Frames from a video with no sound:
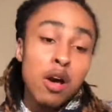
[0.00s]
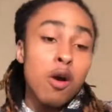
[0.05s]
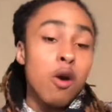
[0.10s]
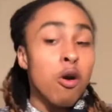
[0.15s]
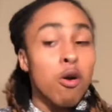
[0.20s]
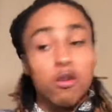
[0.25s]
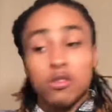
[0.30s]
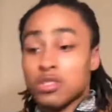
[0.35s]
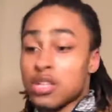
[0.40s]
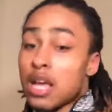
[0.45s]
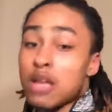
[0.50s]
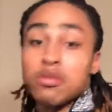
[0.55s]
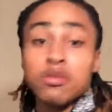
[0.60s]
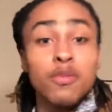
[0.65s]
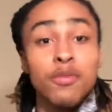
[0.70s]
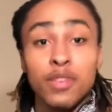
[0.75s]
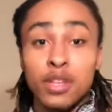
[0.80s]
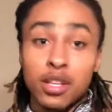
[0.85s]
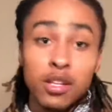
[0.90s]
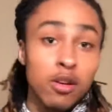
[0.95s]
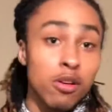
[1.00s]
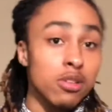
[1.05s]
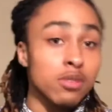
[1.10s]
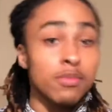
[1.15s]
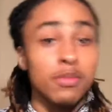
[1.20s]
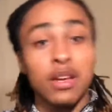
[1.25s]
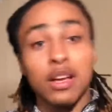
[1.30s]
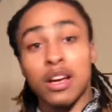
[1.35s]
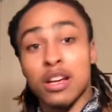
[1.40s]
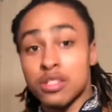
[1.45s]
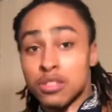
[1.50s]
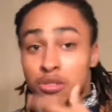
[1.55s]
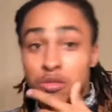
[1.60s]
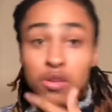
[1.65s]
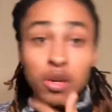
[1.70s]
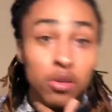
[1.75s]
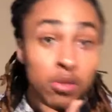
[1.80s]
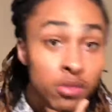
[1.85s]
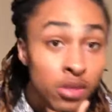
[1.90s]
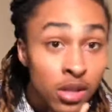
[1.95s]
all types of videos, man, cause you
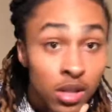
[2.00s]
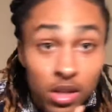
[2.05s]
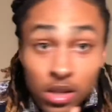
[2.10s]
know